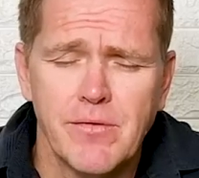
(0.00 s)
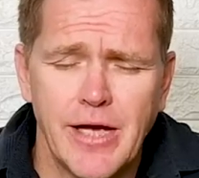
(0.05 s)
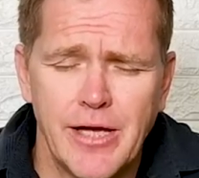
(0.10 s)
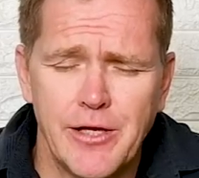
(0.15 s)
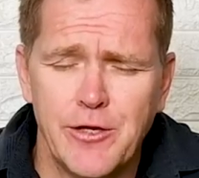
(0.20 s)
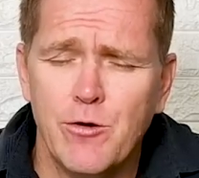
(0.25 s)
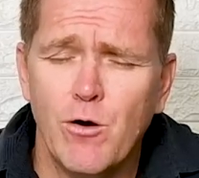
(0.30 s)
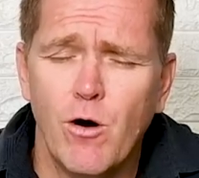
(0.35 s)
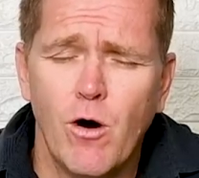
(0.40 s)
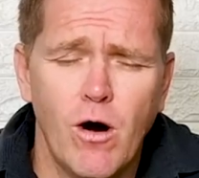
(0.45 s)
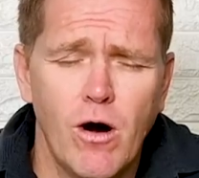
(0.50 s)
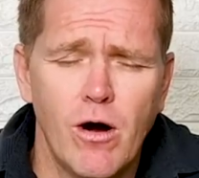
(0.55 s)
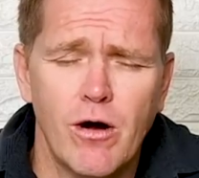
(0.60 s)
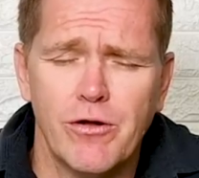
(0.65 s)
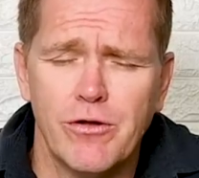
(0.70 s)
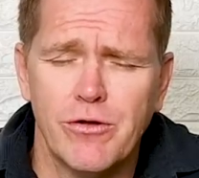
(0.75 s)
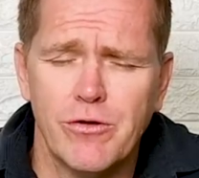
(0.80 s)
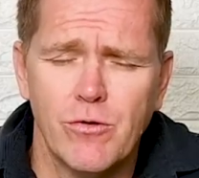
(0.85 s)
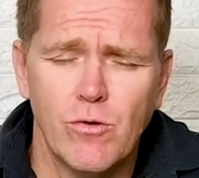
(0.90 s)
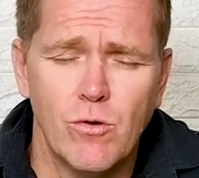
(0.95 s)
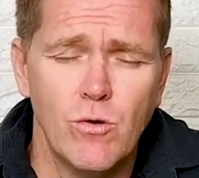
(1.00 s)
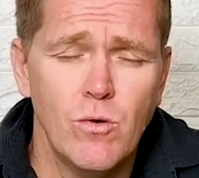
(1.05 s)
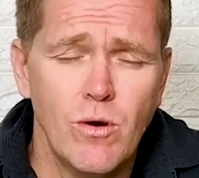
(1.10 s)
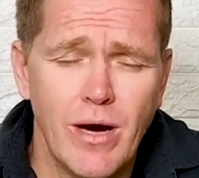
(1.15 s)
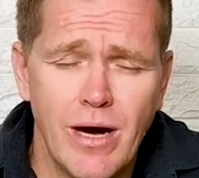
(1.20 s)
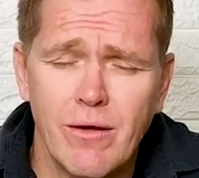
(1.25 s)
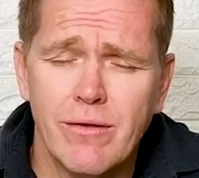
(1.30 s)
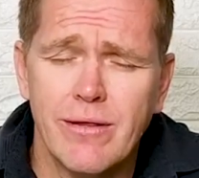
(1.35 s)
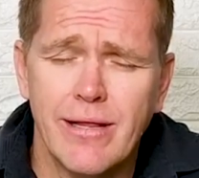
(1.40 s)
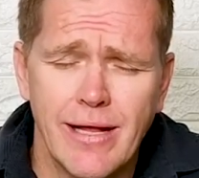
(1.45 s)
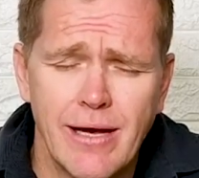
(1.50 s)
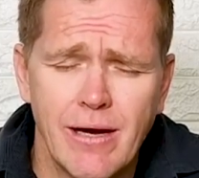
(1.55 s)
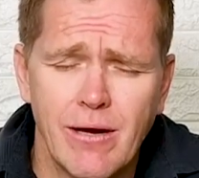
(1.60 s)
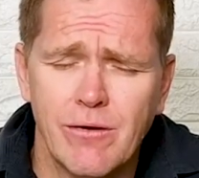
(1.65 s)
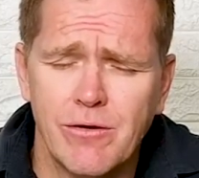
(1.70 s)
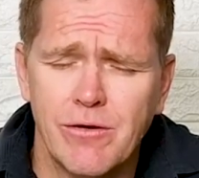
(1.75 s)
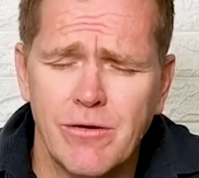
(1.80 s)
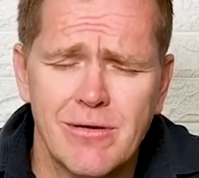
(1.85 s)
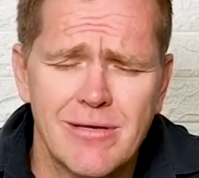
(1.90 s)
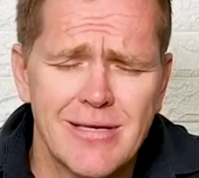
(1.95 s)
in your heart or out
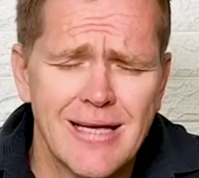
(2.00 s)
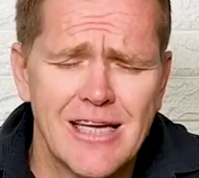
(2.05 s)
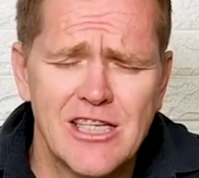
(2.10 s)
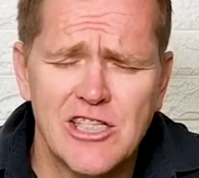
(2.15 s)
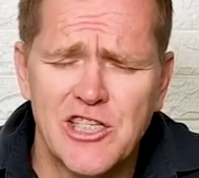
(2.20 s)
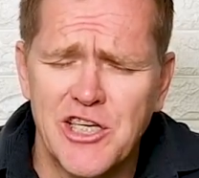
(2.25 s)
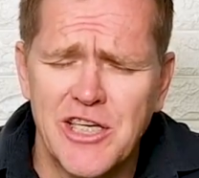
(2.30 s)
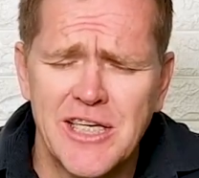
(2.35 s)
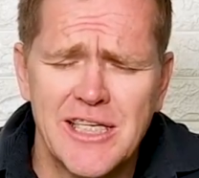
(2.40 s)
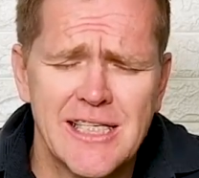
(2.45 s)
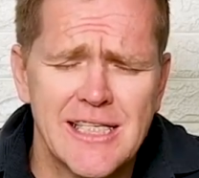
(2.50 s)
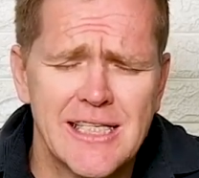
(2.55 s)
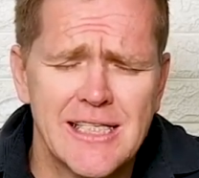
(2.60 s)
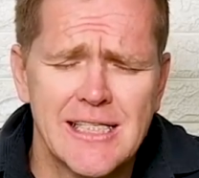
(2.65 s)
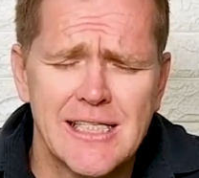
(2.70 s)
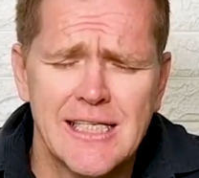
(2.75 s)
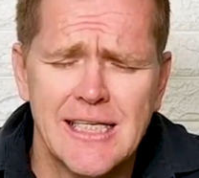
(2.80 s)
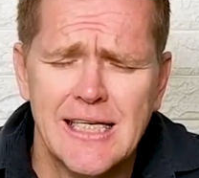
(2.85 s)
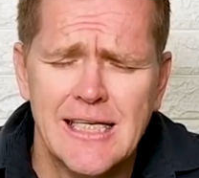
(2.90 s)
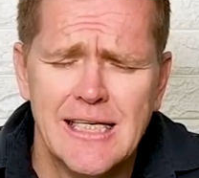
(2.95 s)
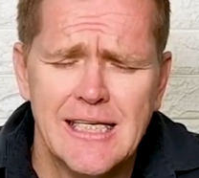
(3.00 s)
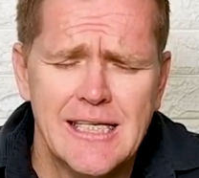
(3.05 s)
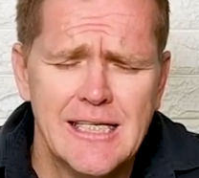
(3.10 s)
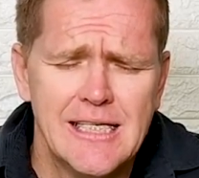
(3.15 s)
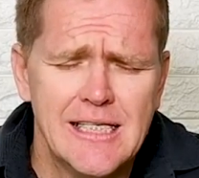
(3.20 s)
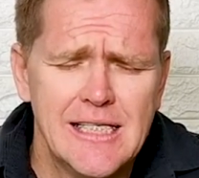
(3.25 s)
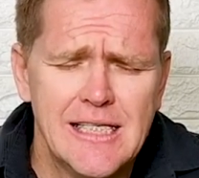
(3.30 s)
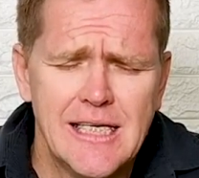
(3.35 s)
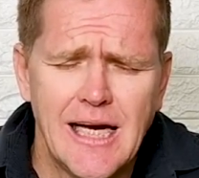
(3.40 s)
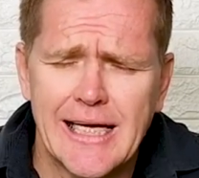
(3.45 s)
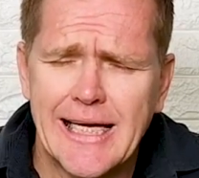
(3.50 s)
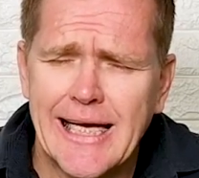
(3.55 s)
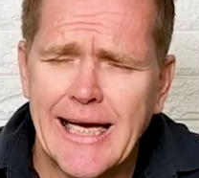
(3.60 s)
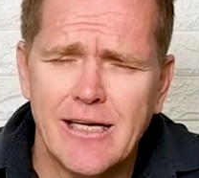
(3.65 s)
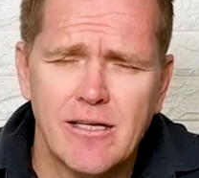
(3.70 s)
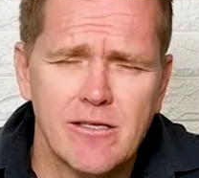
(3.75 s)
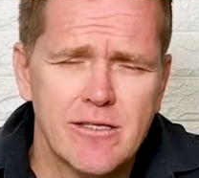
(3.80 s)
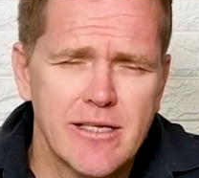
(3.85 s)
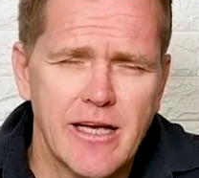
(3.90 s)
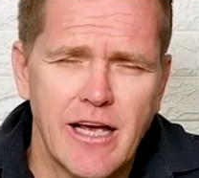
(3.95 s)
loud, you say, Jesus, I
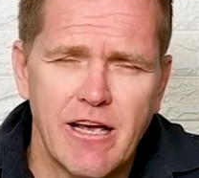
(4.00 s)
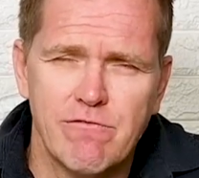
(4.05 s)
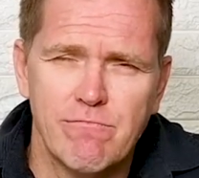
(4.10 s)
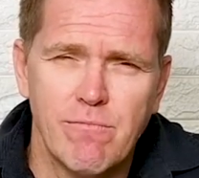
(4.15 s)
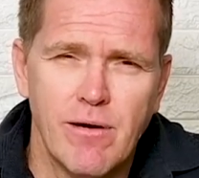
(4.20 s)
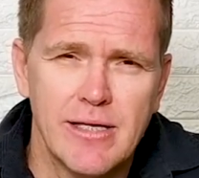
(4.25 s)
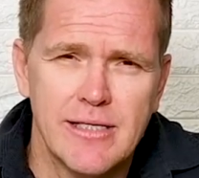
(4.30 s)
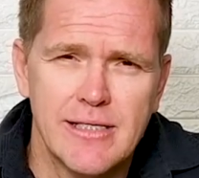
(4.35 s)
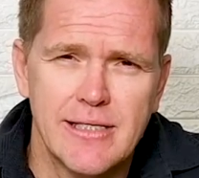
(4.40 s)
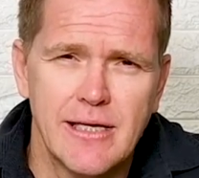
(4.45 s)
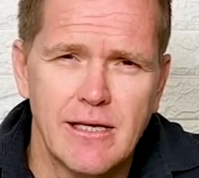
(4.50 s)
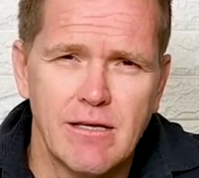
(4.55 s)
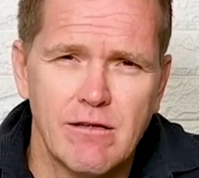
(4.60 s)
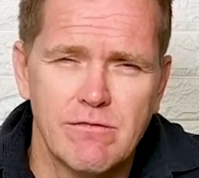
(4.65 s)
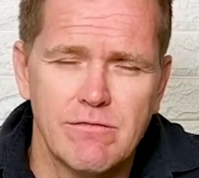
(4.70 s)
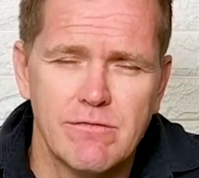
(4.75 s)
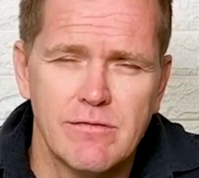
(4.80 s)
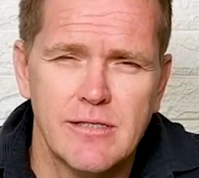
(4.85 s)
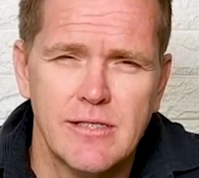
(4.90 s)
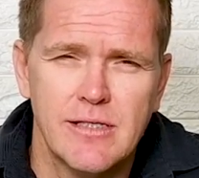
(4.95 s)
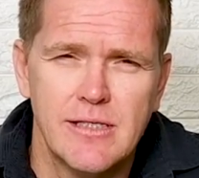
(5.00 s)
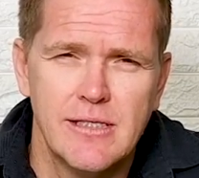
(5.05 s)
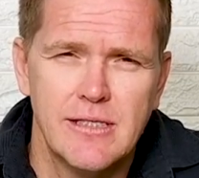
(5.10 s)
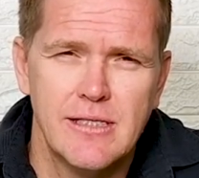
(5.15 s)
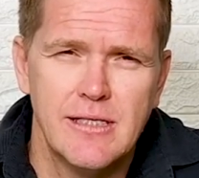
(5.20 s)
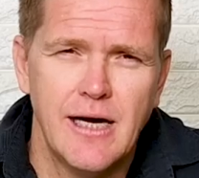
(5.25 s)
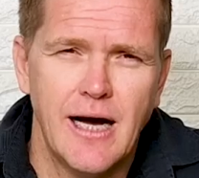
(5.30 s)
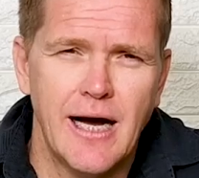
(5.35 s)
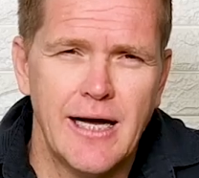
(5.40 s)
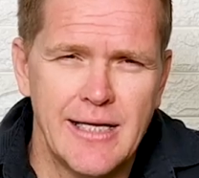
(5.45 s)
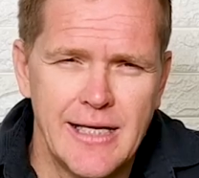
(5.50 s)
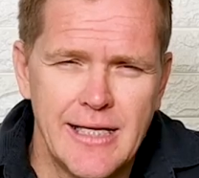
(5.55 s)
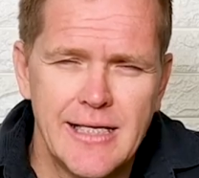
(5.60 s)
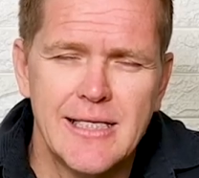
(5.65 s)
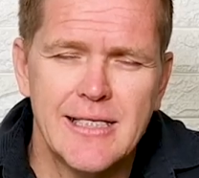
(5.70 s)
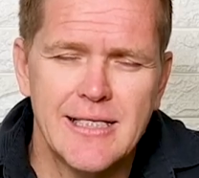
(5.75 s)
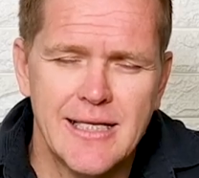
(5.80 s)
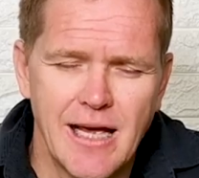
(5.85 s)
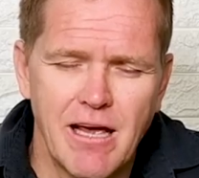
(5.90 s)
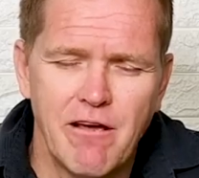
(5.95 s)
cannot save myself. I need
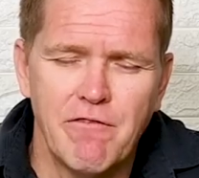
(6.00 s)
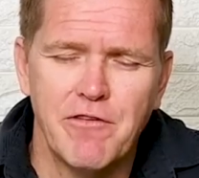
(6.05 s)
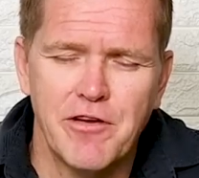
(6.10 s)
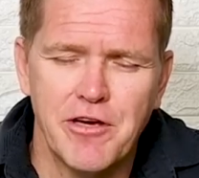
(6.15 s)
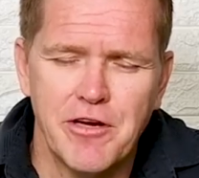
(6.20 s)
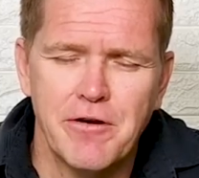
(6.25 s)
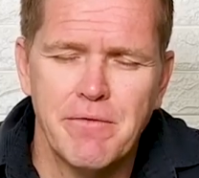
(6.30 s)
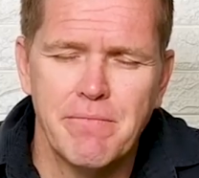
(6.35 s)
a Savior.